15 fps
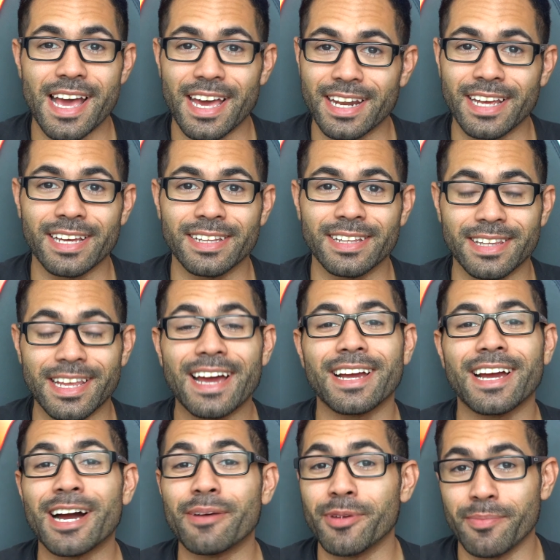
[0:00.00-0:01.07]
and then that
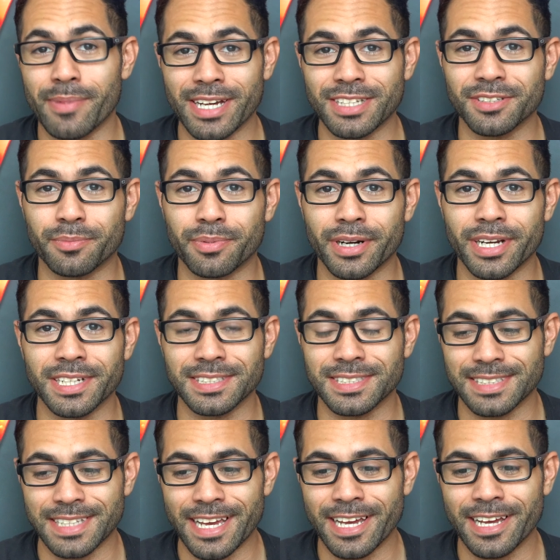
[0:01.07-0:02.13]
got me by
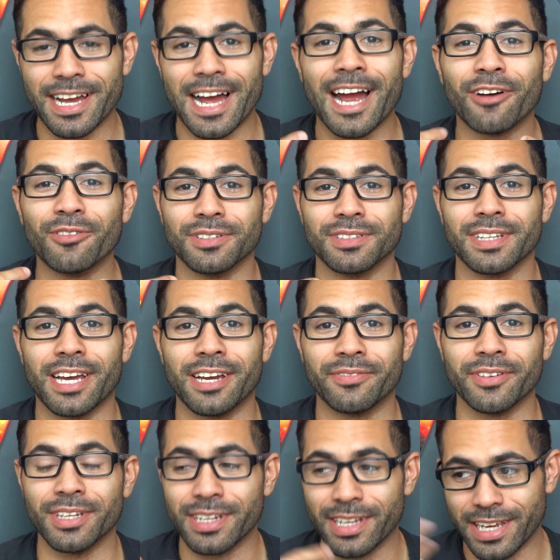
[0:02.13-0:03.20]
surprise that I was
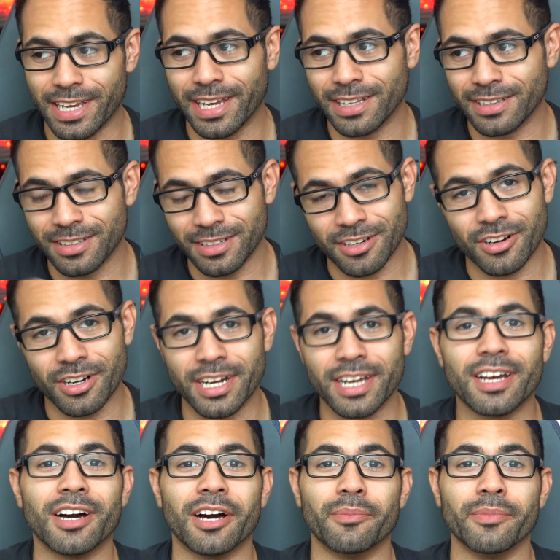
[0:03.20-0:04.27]
laughing and the car that
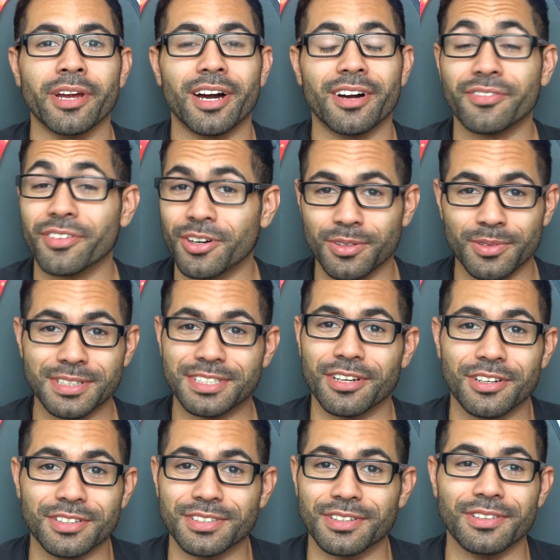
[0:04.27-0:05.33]
cut me off was
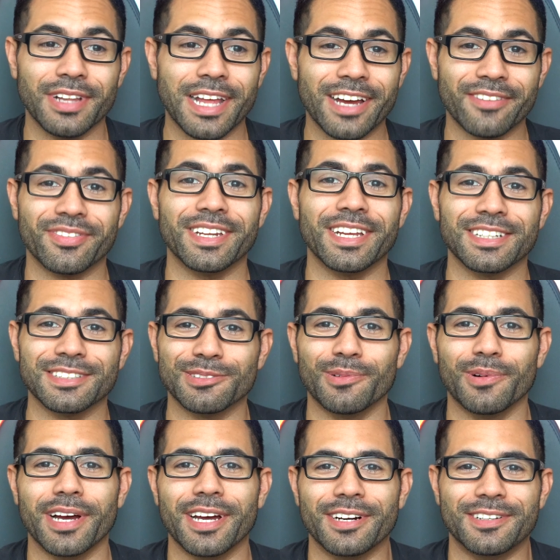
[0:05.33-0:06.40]
also laughing as
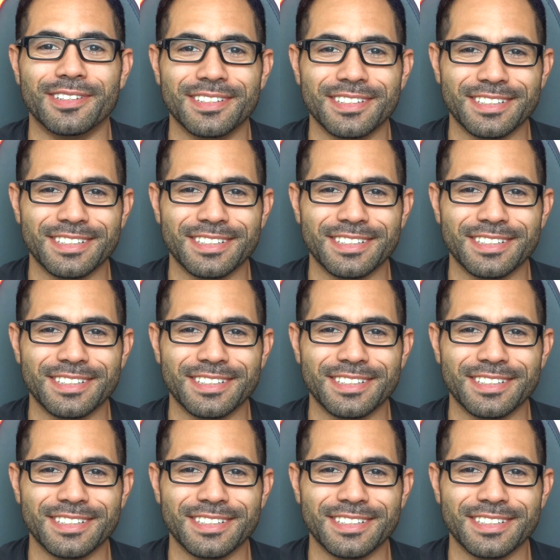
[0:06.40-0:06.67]
well.